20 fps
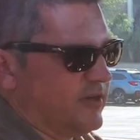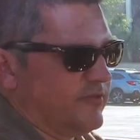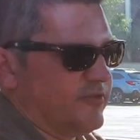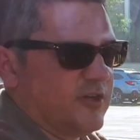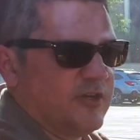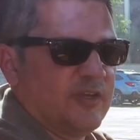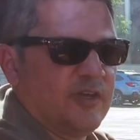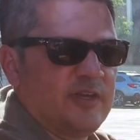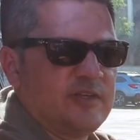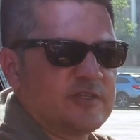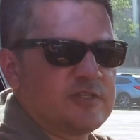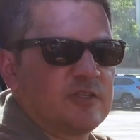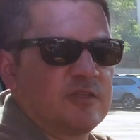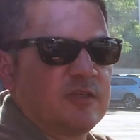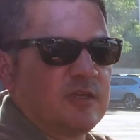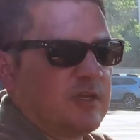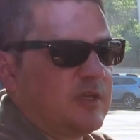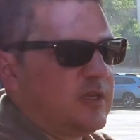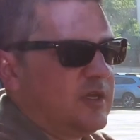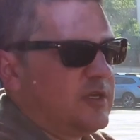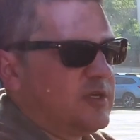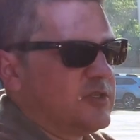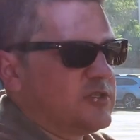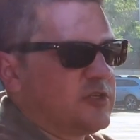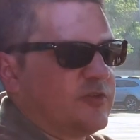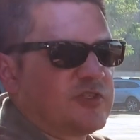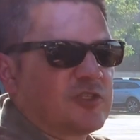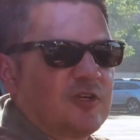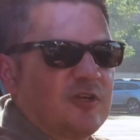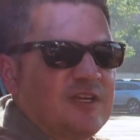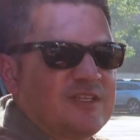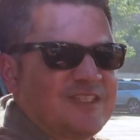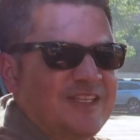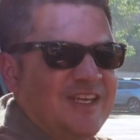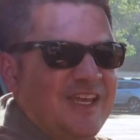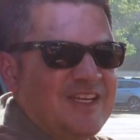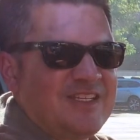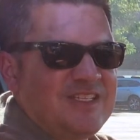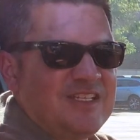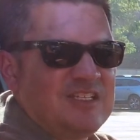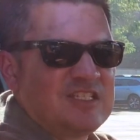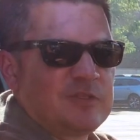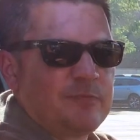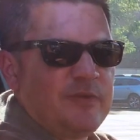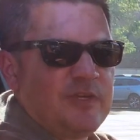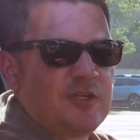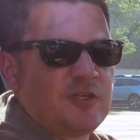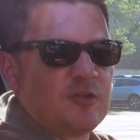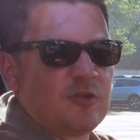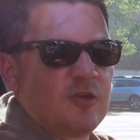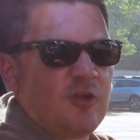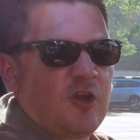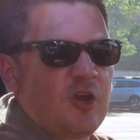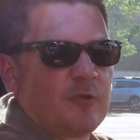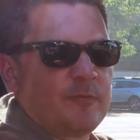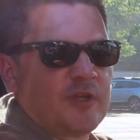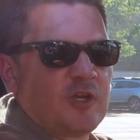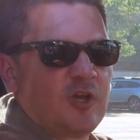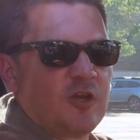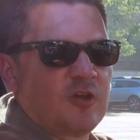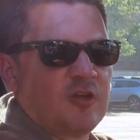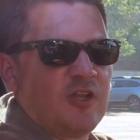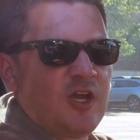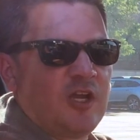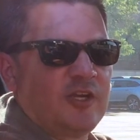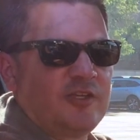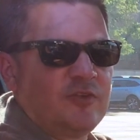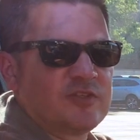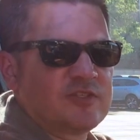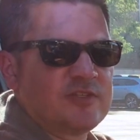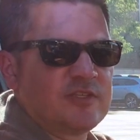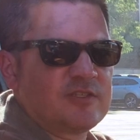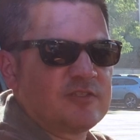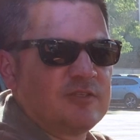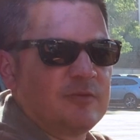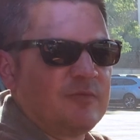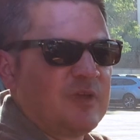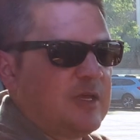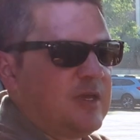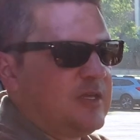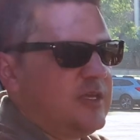very nice. So this car has the 19-speaker Harman Kardon audio system.